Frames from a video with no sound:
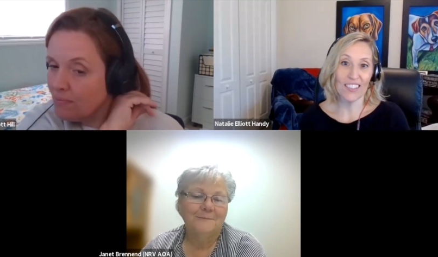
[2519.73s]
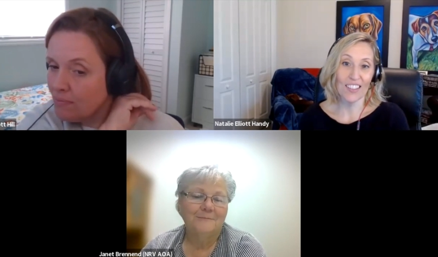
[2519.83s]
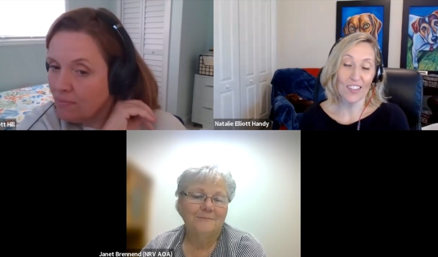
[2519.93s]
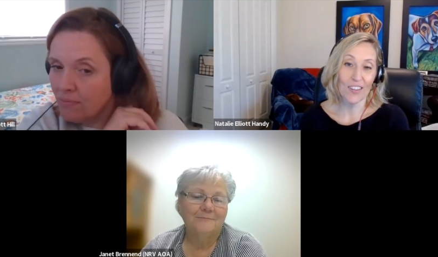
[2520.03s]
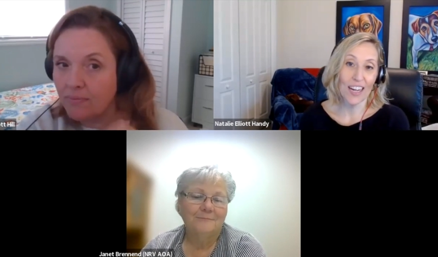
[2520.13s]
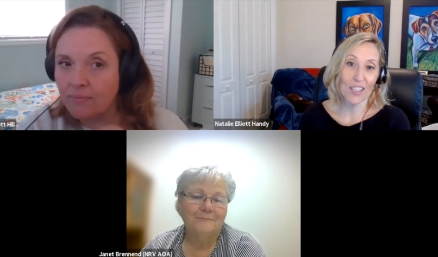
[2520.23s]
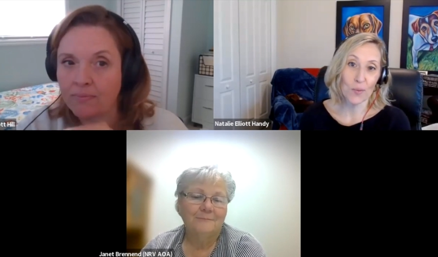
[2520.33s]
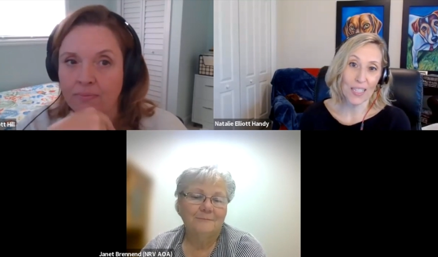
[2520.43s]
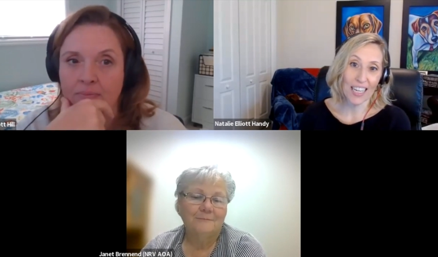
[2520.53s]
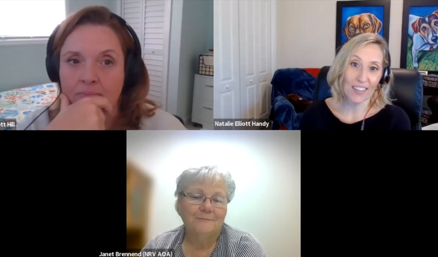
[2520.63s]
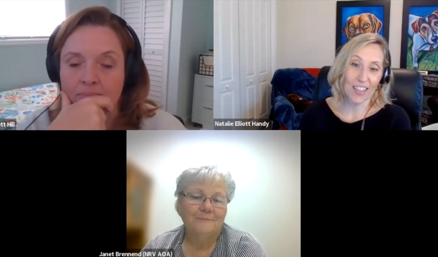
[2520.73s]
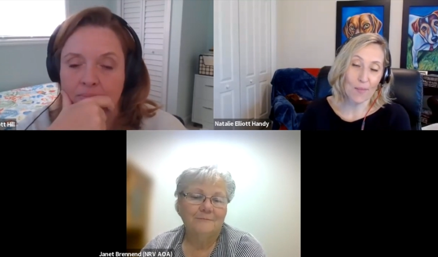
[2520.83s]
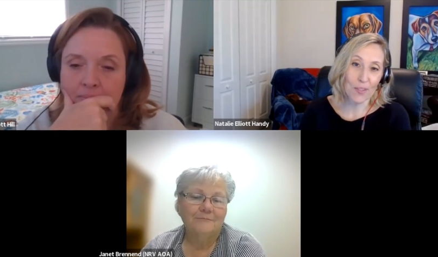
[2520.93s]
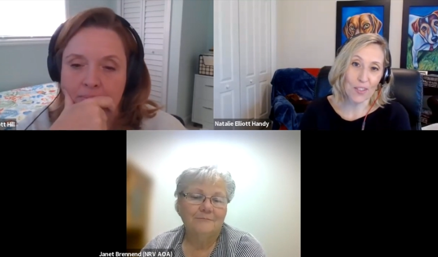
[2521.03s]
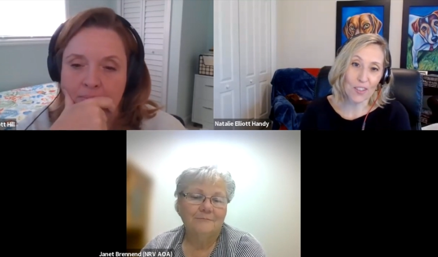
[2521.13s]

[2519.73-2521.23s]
Speaker 1: you know, as we kind of come to a